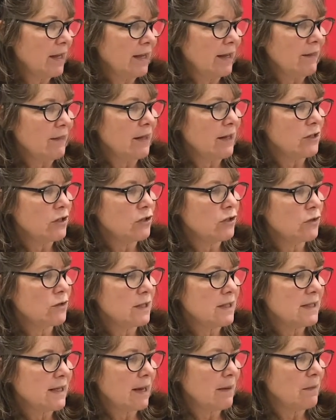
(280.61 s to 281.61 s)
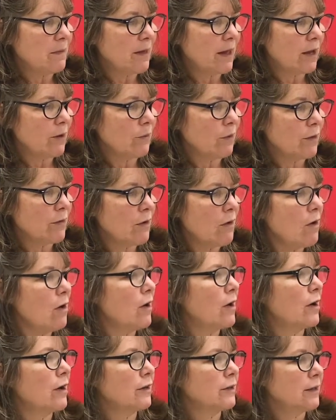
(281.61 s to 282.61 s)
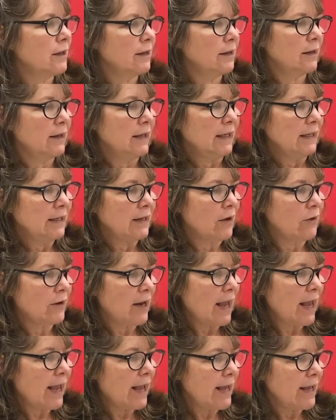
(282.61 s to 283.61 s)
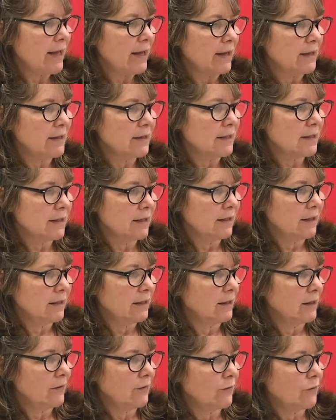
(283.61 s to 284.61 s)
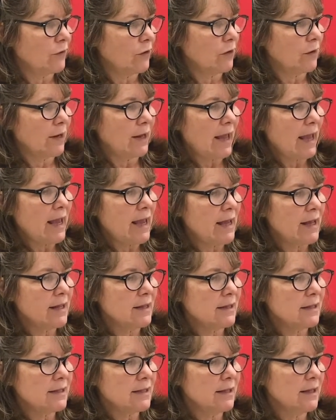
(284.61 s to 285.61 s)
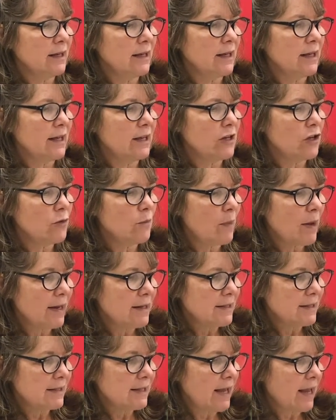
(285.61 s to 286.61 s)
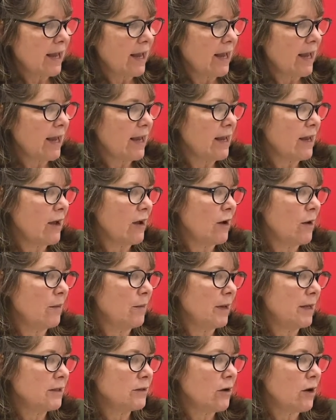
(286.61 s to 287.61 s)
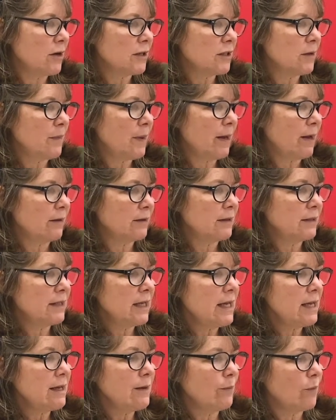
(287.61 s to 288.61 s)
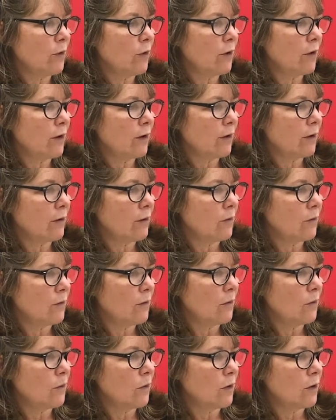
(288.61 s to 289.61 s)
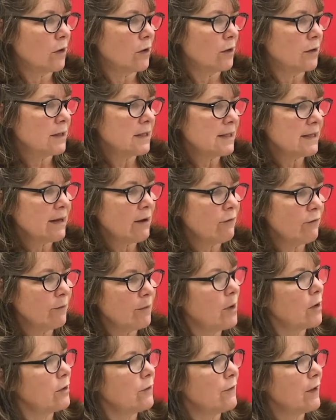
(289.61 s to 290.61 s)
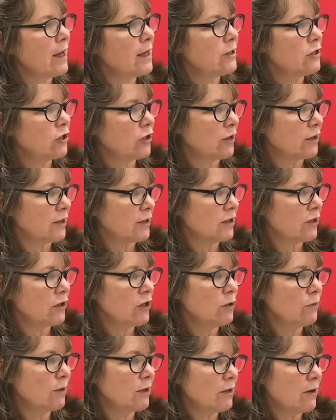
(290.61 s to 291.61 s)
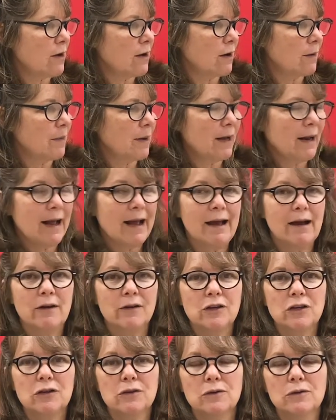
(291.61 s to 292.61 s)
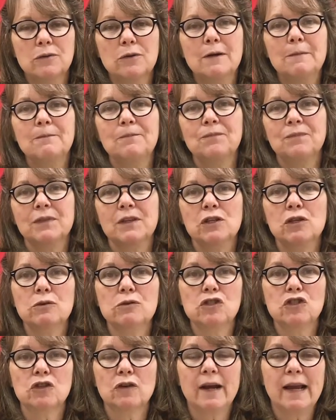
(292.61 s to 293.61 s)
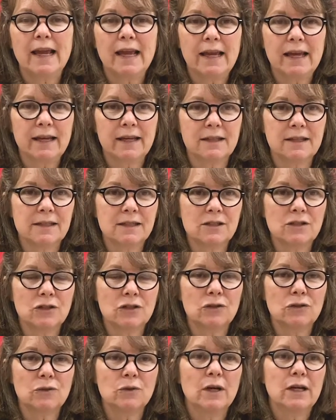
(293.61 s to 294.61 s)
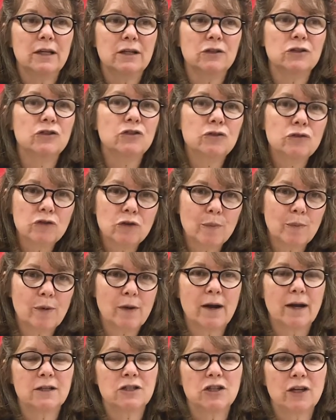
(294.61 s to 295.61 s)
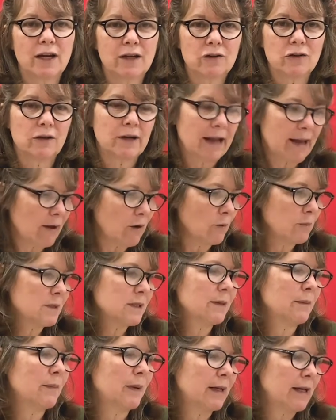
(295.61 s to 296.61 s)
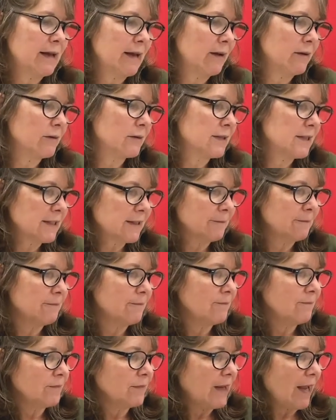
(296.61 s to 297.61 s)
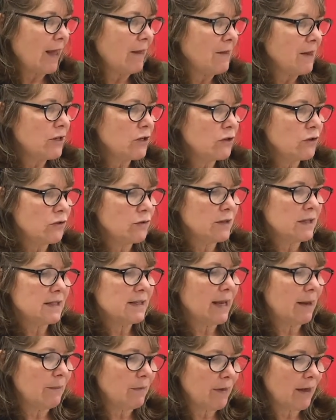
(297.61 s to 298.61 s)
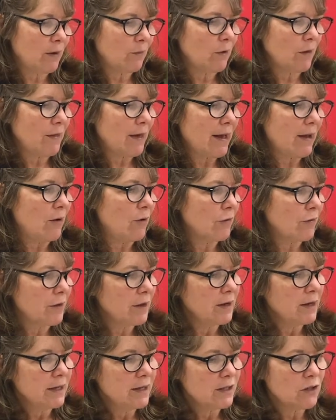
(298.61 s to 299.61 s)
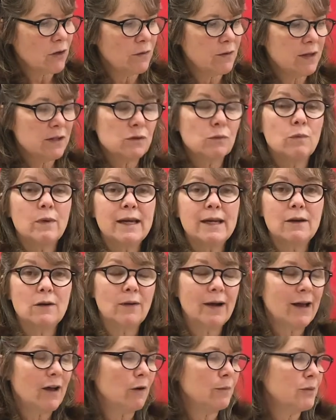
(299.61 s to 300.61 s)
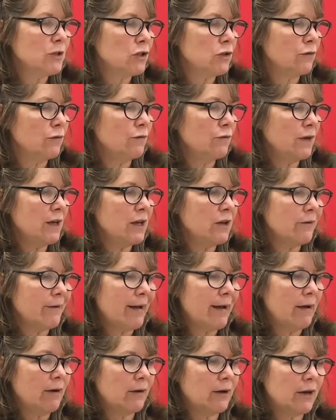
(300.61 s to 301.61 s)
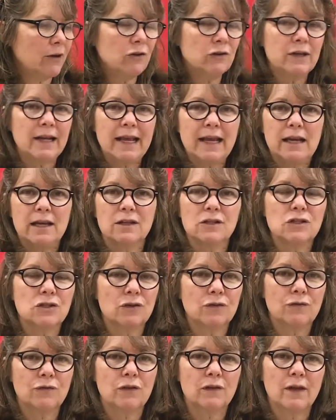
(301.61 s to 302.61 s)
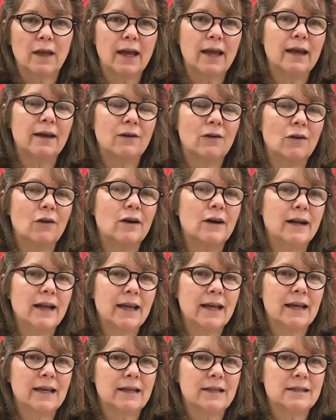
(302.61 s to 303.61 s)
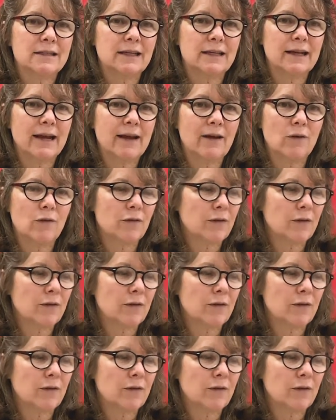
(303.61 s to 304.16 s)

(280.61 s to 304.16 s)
Then you do the same thing with heart. Go to hands. For hands, you might say, it talks about teamwork or self-motivation. So you would talk about how you used your hands to do your project or to help somebody else. And then you do the same thing with health. So this wheel helps you figure out a good answer for the head, heart, hands, and health